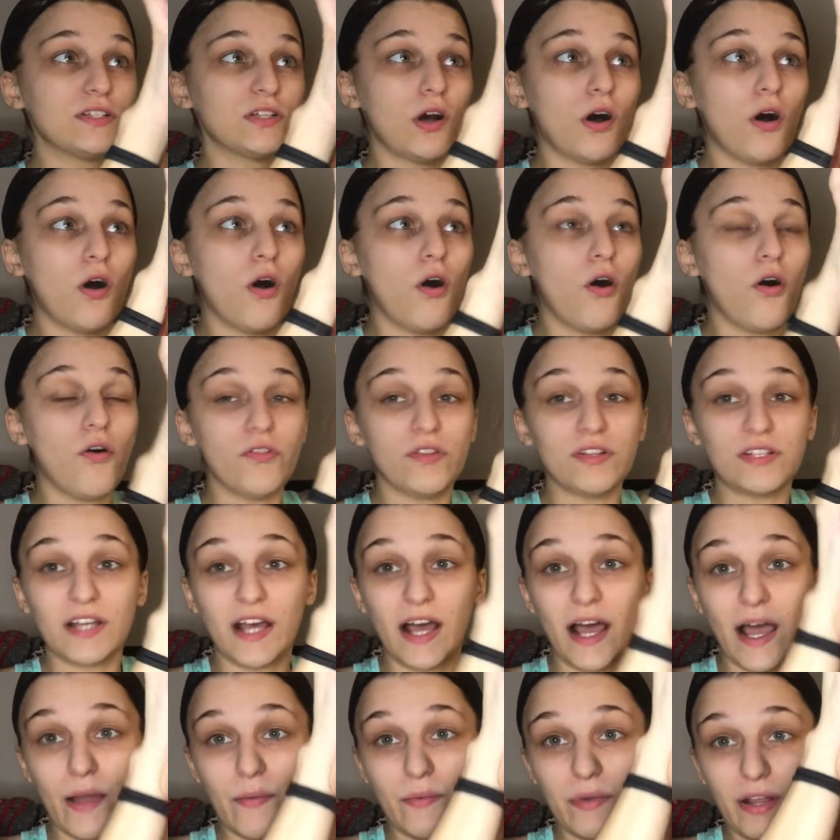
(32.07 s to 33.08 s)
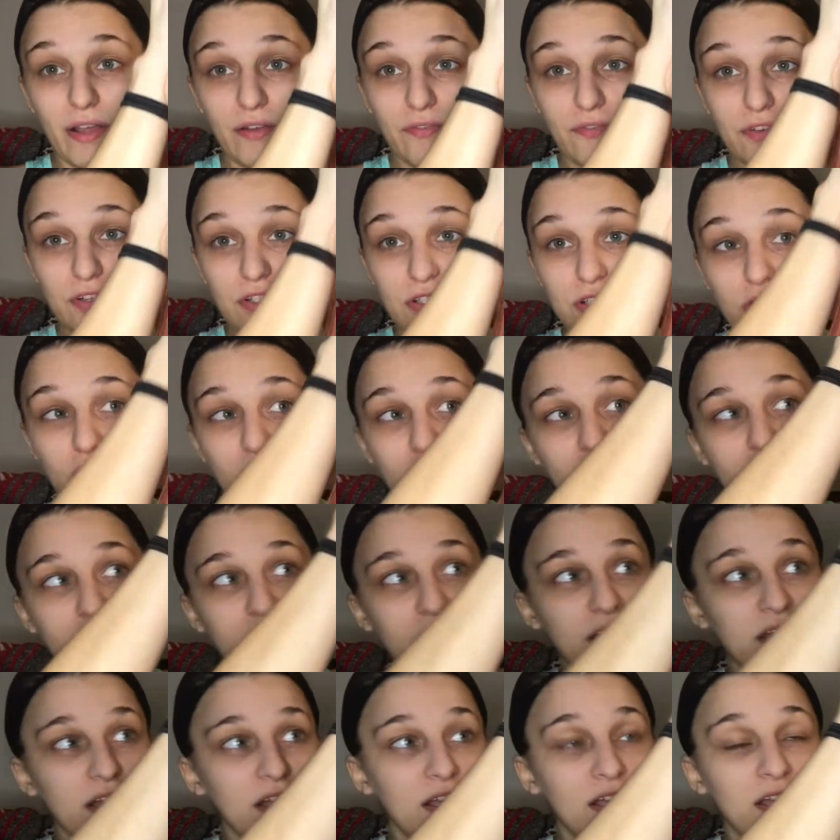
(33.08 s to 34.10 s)
all the time when I first got it
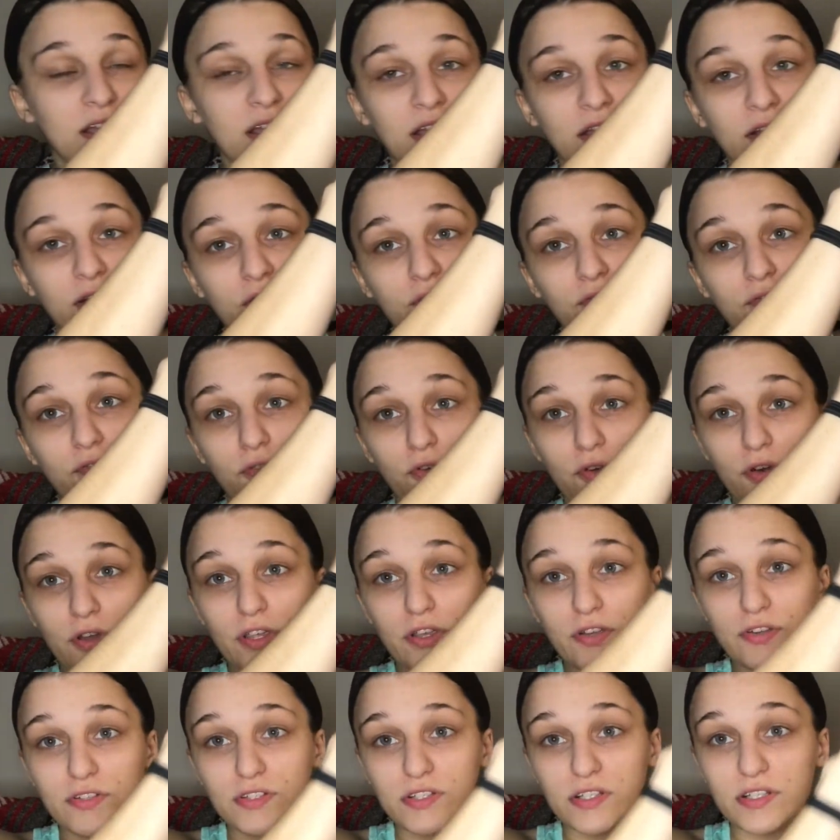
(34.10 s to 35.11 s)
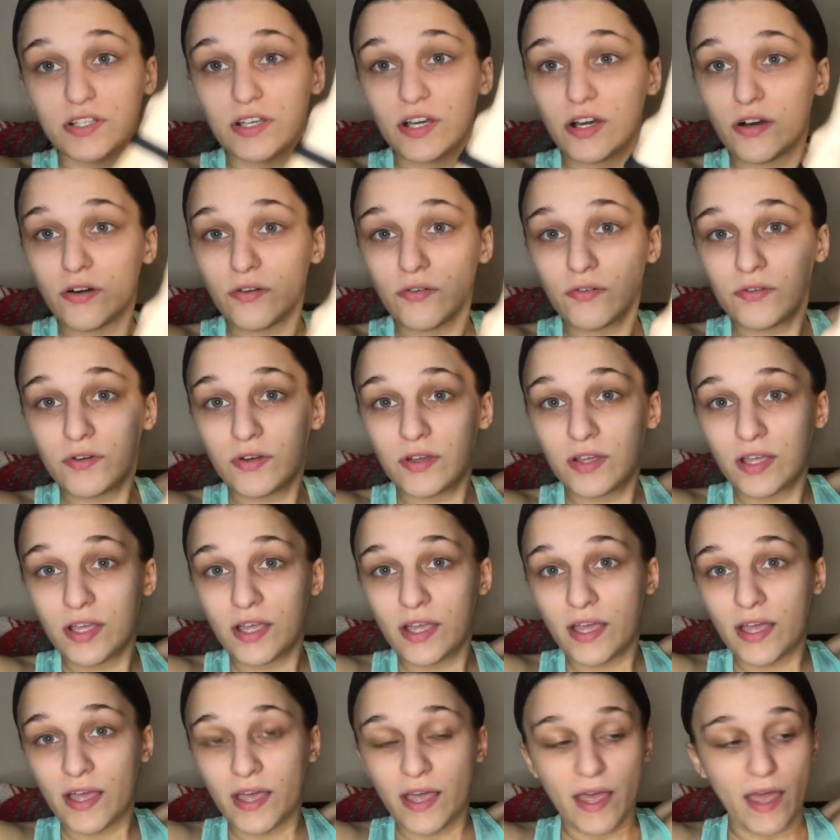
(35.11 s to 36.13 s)
4 years ago.
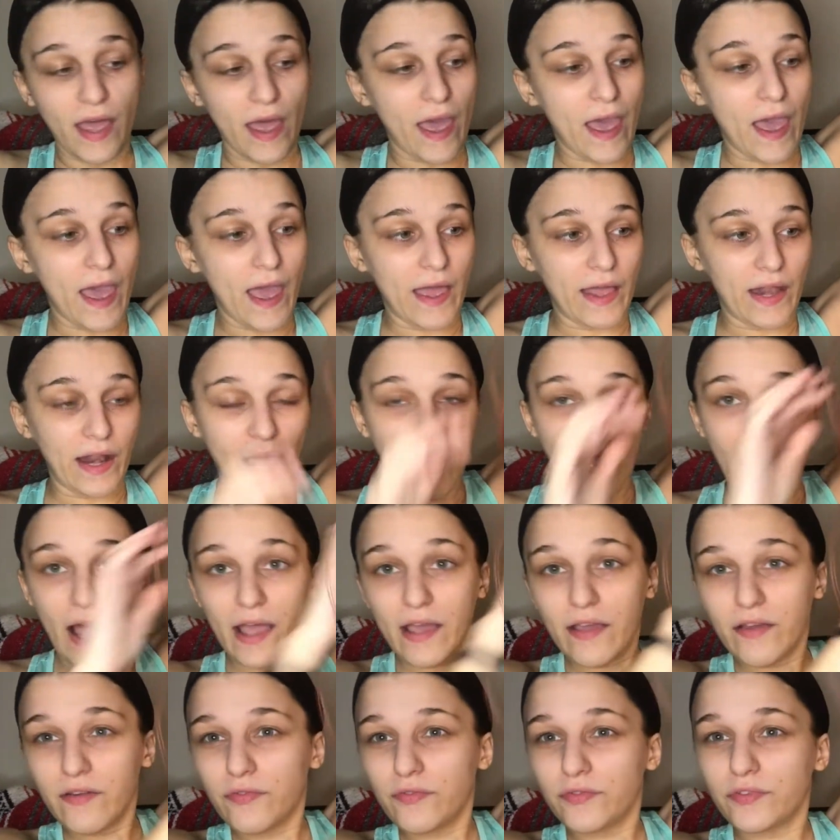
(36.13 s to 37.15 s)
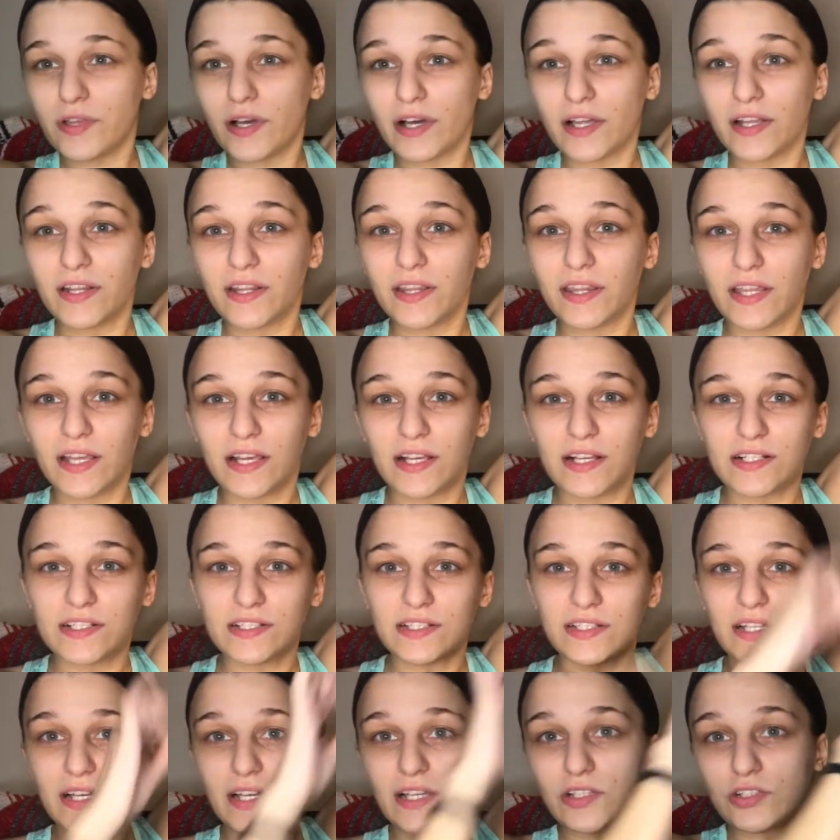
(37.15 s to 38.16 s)
And I've done things
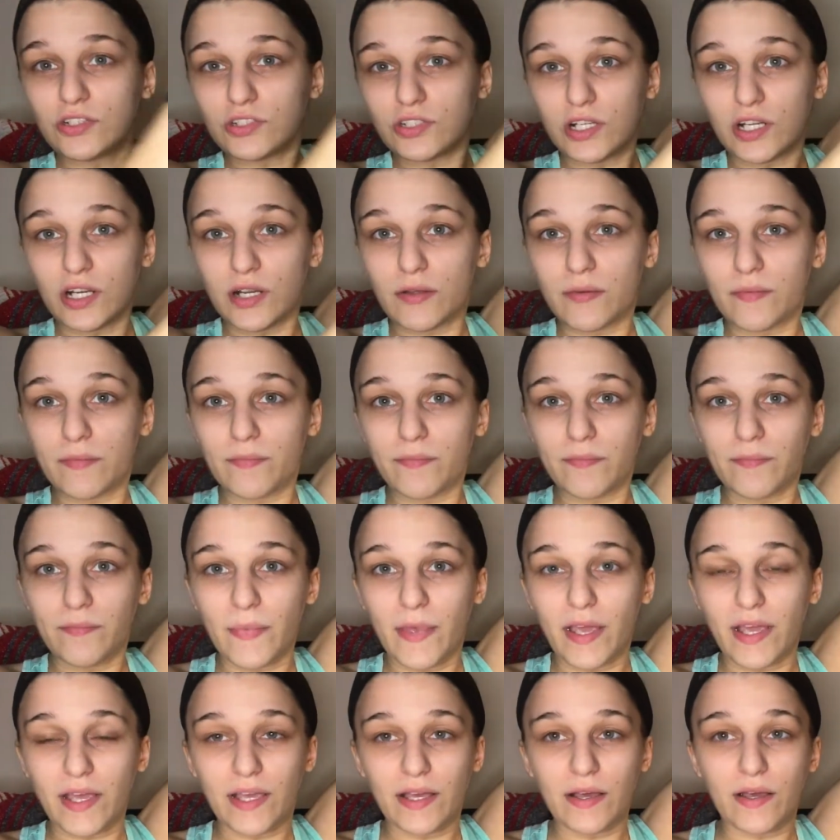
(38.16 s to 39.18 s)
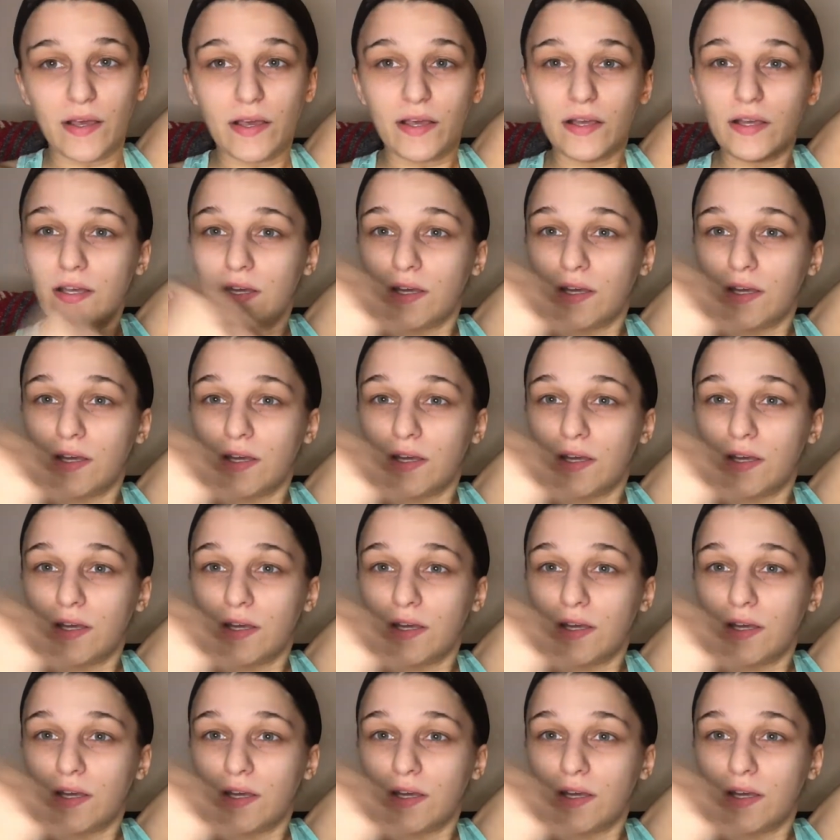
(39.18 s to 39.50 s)
like to try to make it.